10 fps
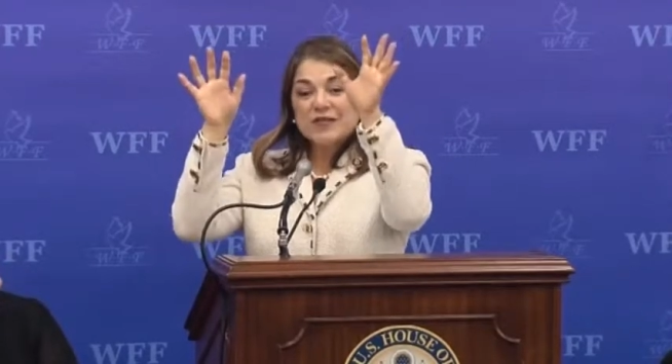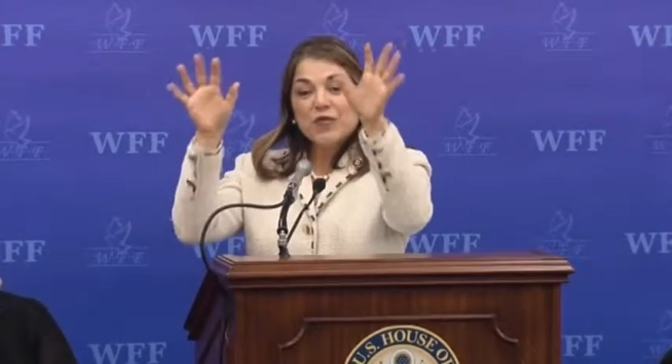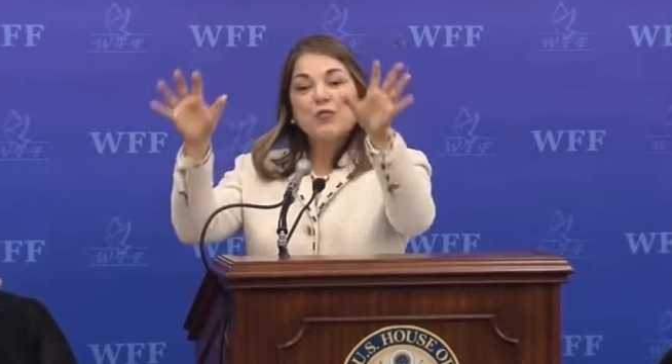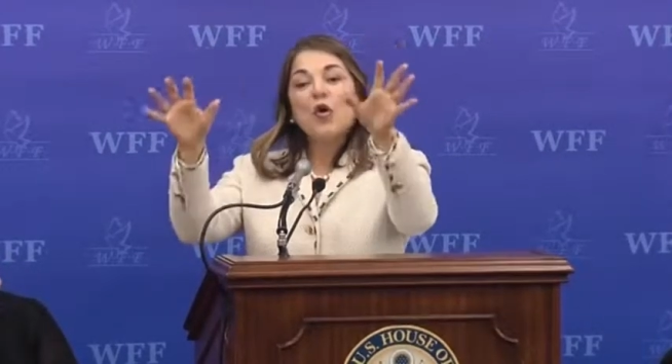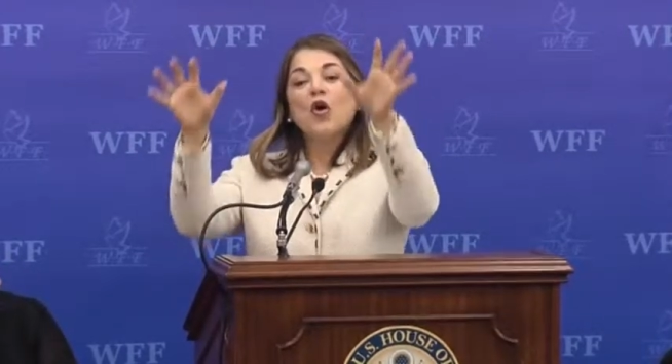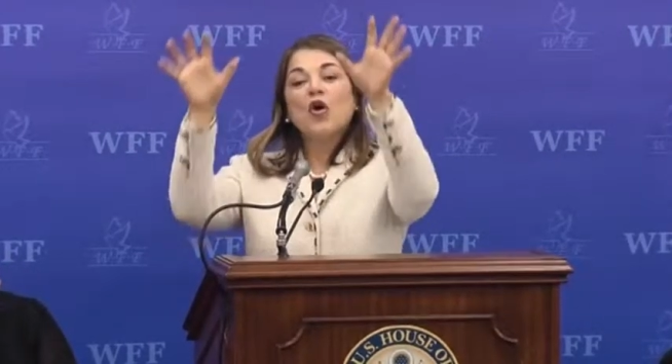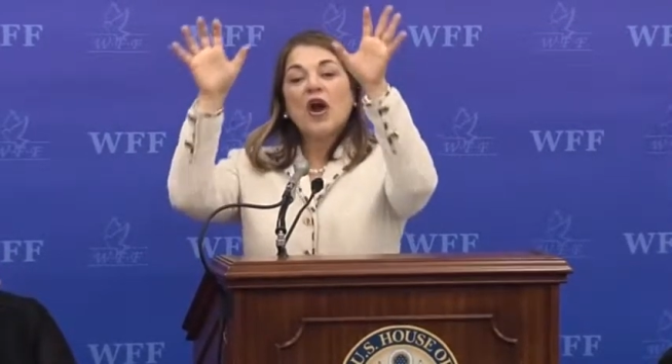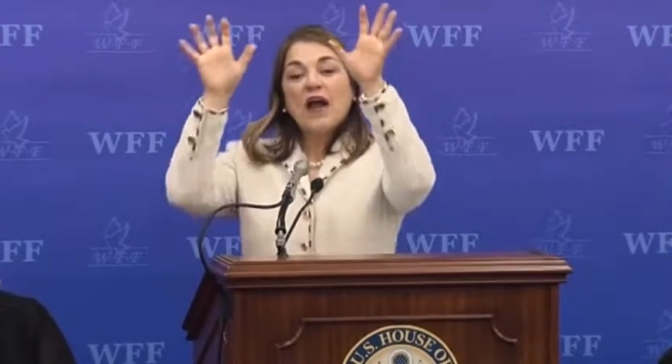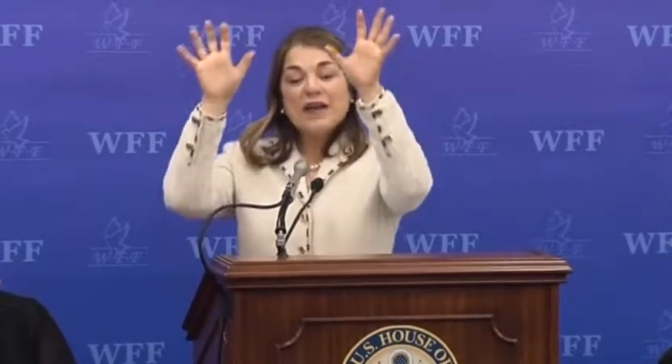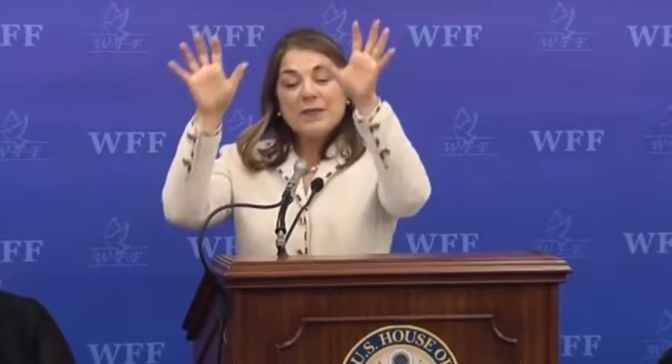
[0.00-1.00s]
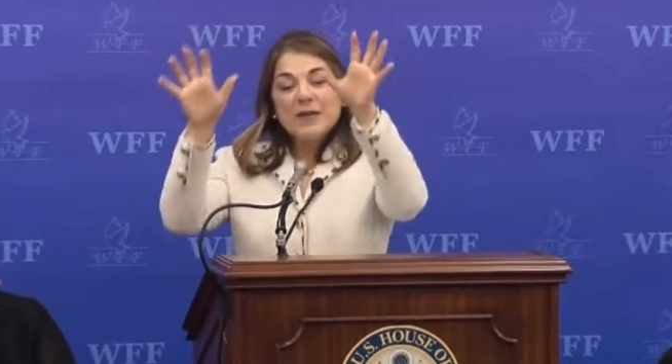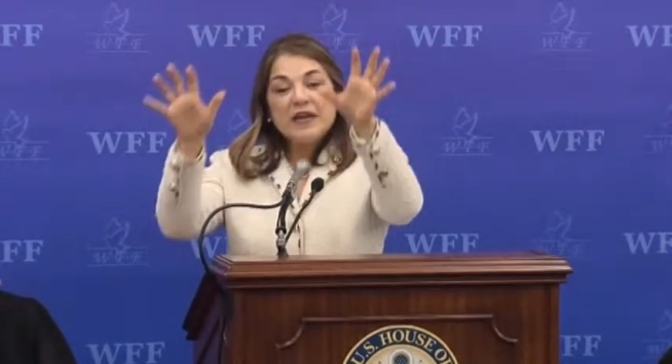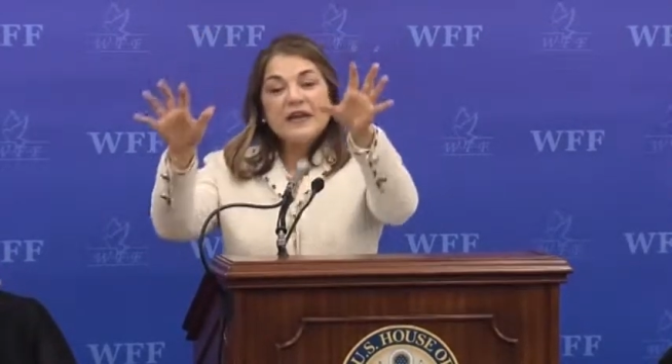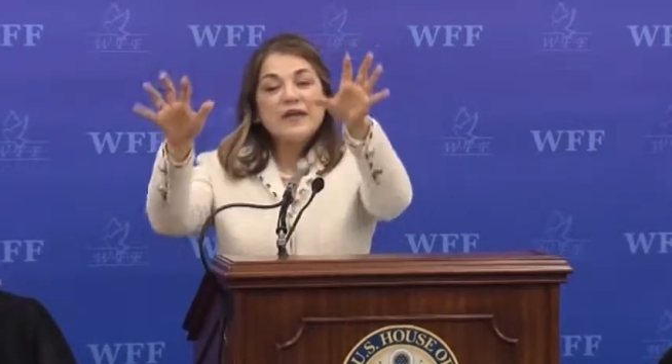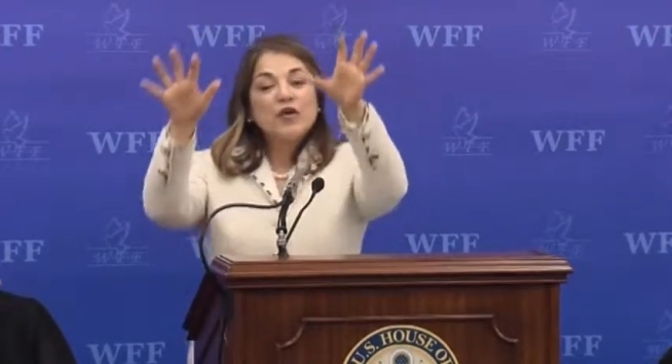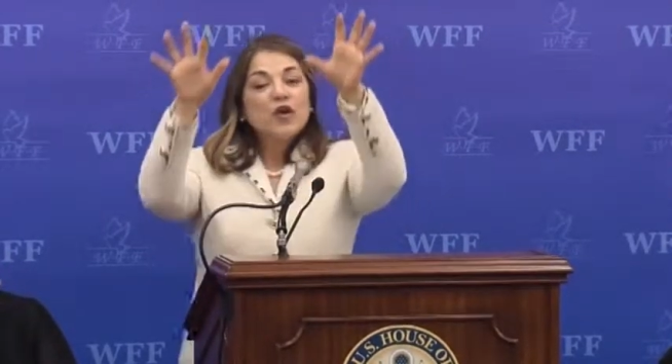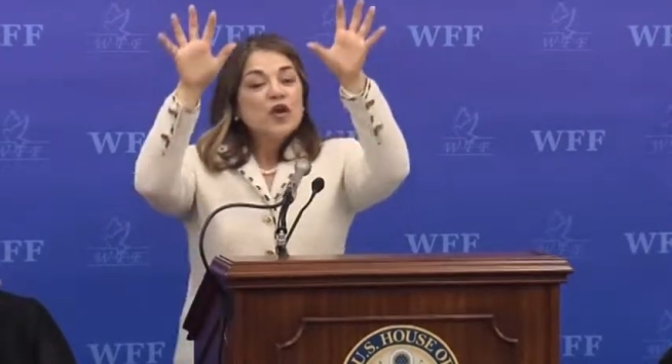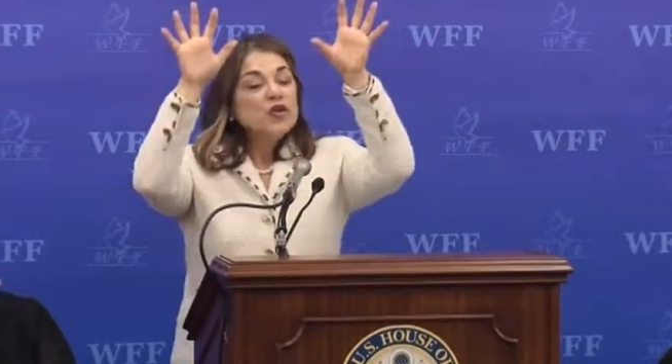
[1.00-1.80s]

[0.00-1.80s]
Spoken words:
no more, I am here,